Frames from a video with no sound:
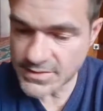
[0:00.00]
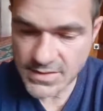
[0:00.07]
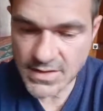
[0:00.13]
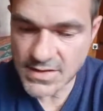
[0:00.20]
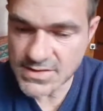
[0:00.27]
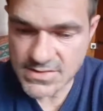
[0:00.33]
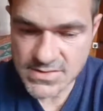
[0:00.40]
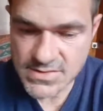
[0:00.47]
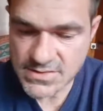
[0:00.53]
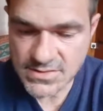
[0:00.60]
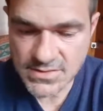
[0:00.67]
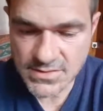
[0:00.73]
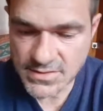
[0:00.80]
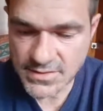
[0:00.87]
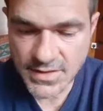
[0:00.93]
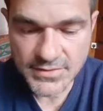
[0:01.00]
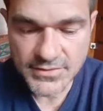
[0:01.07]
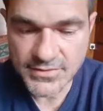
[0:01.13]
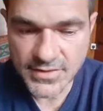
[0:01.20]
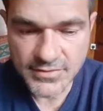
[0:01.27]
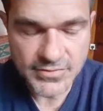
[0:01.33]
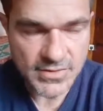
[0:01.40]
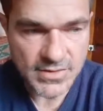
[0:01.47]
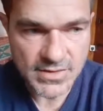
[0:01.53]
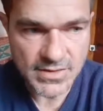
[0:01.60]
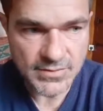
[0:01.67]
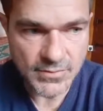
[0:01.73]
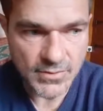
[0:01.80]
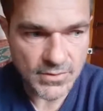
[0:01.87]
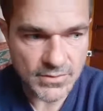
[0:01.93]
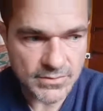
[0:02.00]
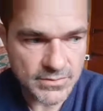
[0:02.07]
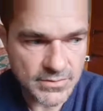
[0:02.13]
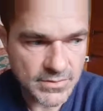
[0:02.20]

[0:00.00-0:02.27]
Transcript: Guys, that's definitely wrong.